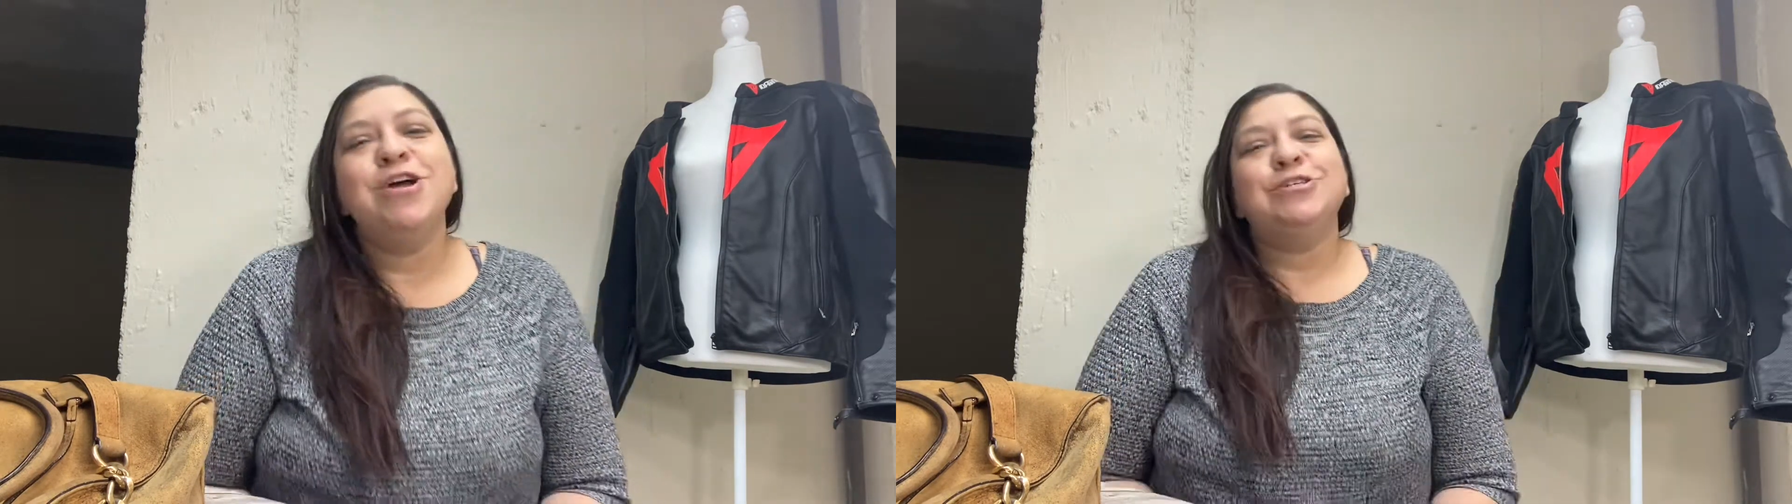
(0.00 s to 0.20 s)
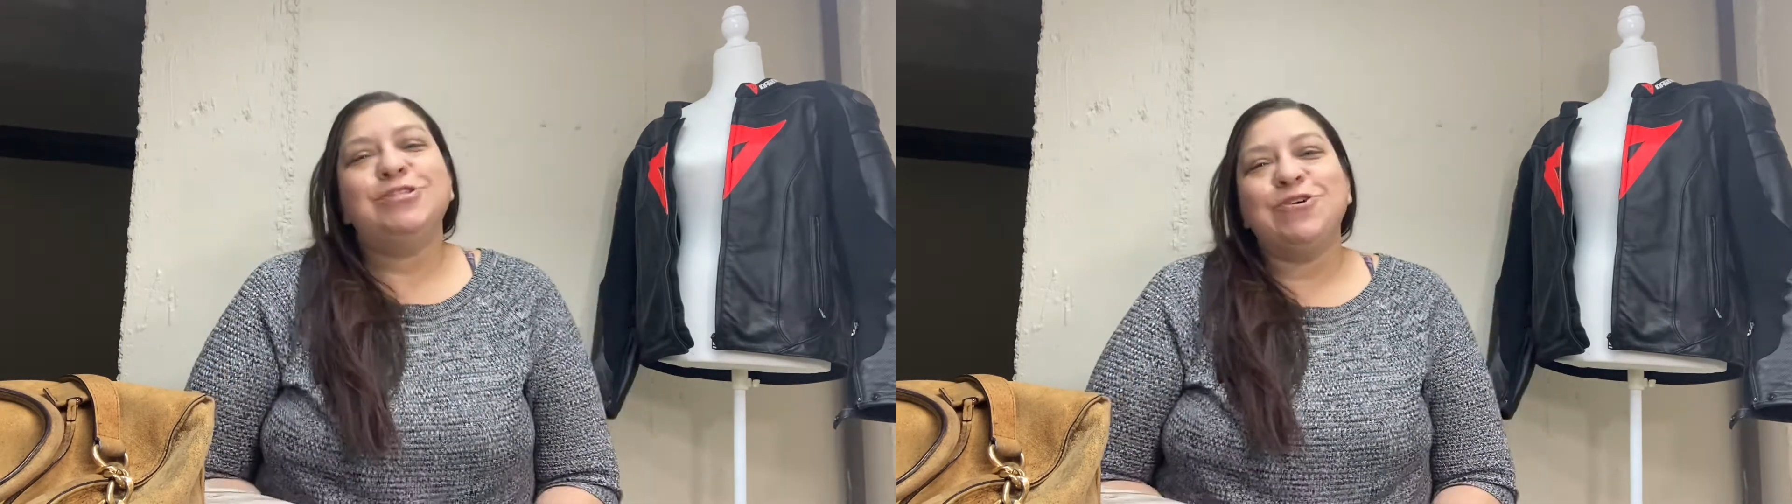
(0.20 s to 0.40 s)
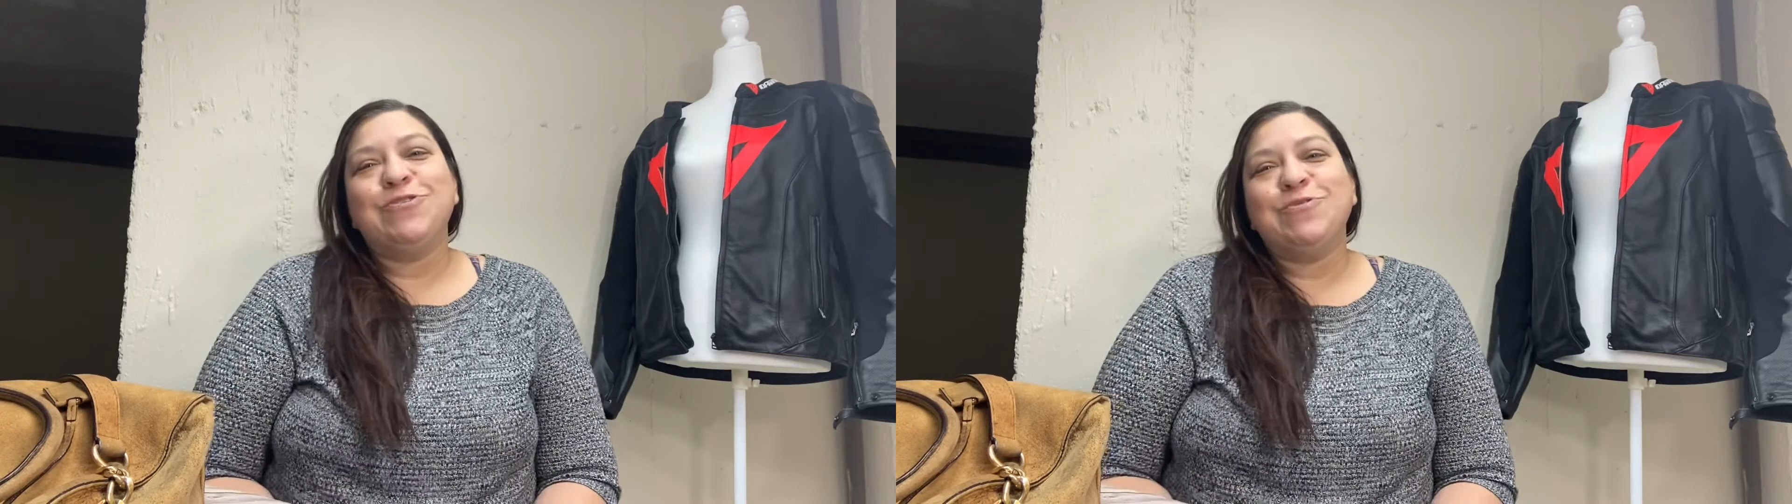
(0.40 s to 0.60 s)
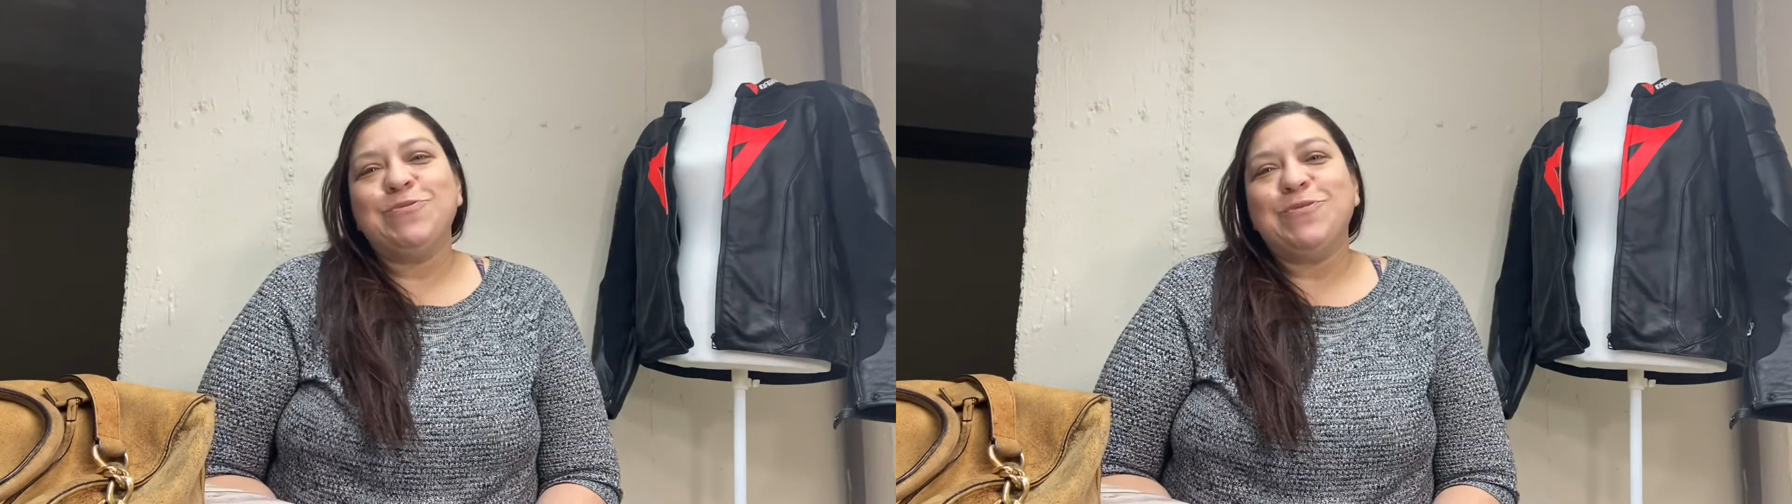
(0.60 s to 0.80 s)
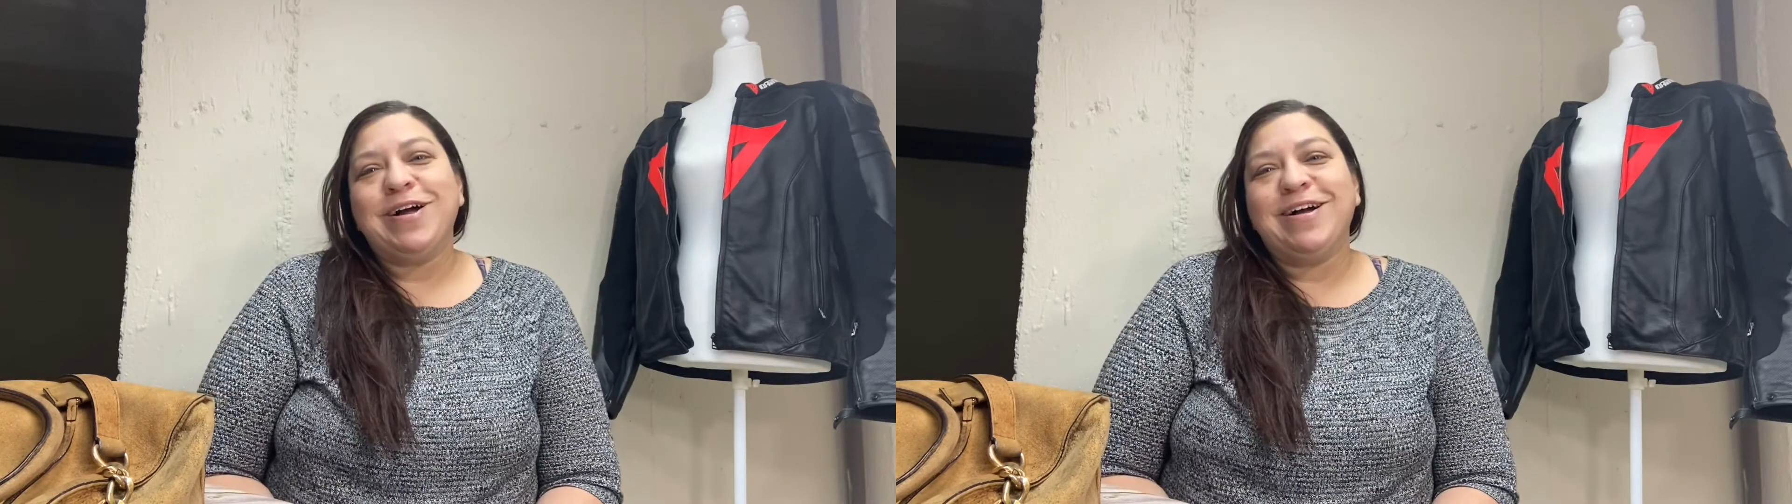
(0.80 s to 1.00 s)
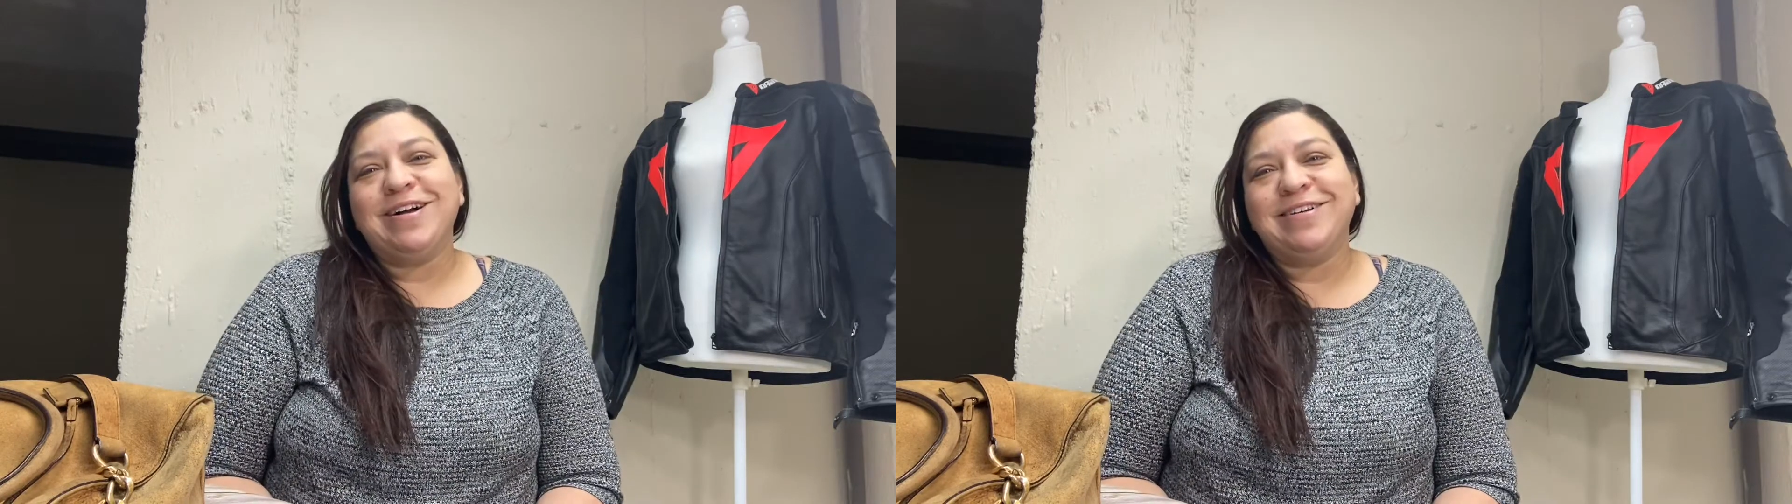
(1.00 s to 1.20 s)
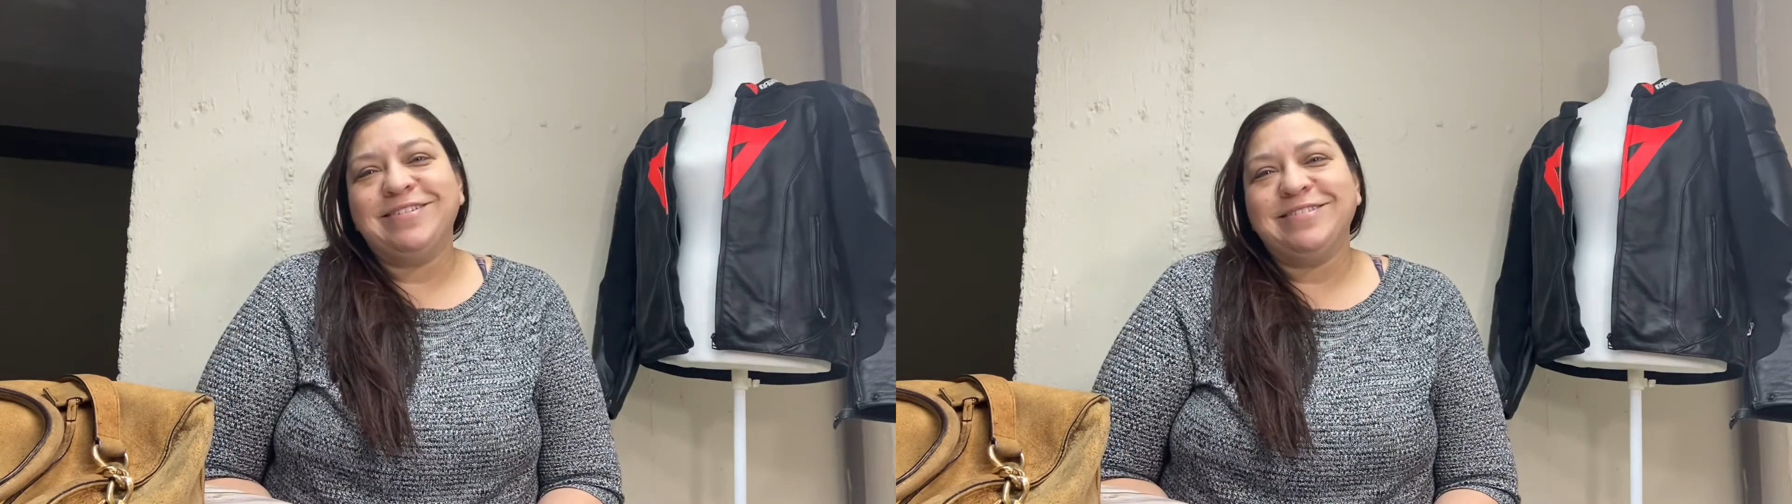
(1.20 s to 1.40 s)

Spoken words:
So other